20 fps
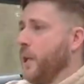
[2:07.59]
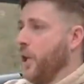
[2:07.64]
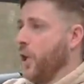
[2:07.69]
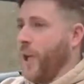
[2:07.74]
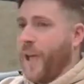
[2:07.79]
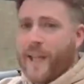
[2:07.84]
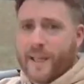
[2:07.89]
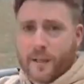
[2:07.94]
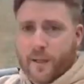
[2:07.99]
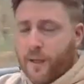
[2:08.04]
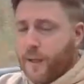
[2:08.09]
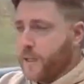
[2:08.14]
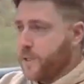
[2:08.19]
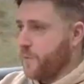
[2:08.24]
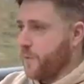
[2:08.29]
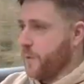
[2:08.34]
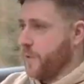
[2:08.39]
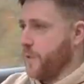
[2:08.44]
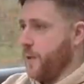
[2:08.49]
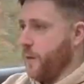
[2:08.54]
Look at headlights,
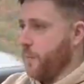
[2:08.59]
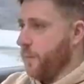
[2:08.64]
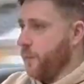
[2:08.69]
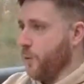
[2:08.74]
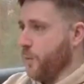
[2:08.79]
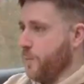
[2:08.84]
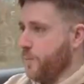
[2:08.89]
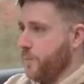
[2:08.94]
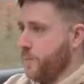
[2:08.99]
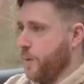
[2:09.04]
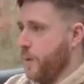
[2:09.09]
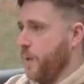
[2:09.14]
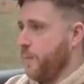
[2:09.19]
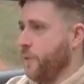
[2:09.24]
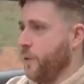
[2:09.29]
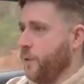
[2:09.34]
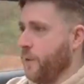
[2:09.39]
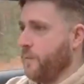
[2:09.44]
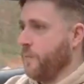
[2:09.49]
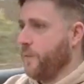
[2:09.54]
for example.
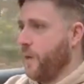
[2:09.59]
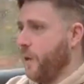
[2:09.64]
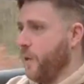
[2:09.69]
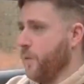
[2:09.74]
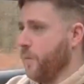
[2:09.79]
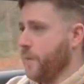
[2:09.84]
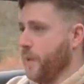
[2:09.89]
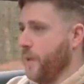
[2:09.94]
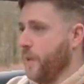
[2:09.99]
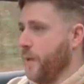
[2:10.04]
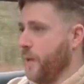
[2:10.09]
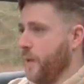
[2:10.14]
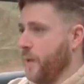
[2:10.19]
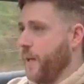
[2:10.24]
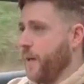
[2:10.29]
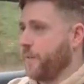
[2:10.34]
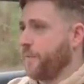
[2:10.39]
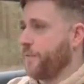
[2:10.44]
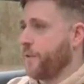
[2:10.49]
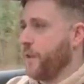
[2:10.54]
If you're involved in
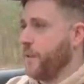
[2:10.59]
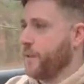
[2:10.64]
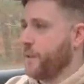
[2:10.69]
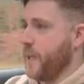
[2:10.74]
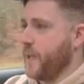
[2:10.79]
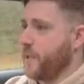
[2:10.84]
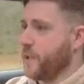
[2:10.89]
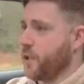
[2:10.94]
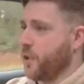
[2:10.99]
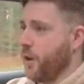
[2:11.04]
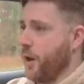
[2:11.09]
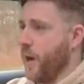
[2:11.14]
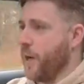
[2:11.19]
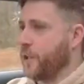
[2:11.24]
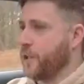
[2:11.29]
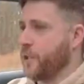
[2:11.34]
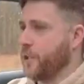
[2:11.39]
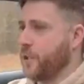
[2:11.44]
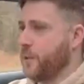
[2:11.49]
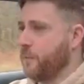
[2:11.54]
a front-end
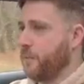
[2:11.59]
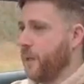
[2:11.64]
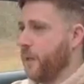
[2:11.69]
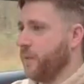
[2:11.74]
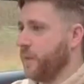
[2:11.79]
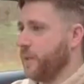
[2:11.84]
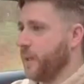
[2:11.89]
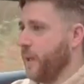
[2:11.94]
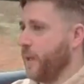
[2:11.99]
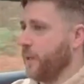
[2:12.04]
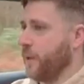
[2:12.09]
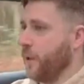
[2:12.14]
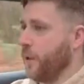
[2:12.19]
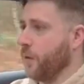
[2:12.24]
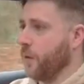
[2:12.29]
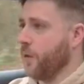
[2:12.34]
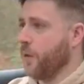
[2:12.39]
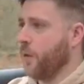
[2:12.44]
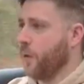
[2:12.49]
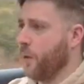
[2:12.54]
crash, bit of a
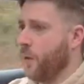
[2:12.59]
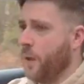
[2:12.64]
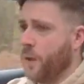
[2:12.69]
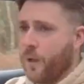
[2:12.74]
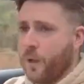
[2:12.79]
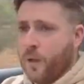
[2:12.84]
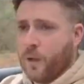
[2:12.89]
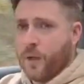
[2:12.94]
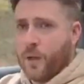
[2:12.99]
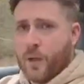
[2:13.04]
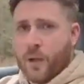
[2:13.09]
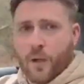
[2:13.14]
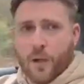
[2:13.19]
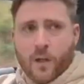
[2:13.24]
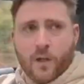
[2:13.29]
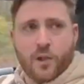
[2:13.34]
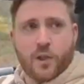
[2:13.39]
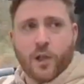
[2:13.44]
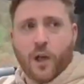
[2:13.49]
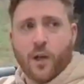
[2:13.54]

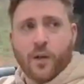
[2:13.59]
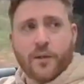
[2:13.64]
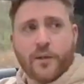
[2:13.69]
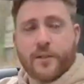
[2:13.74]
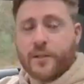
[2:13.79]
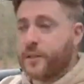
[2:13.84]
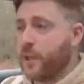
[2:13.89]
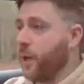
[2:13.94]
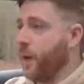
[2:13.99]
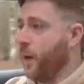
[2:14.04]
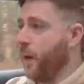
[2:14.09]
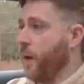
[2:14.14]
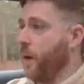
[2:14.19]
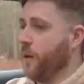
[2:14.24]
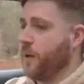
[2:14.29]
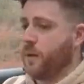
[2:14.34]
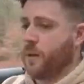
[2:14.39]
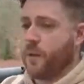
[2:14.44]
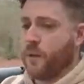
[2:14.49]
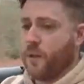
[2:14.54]
ding-dong, chances
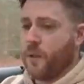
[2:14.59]
are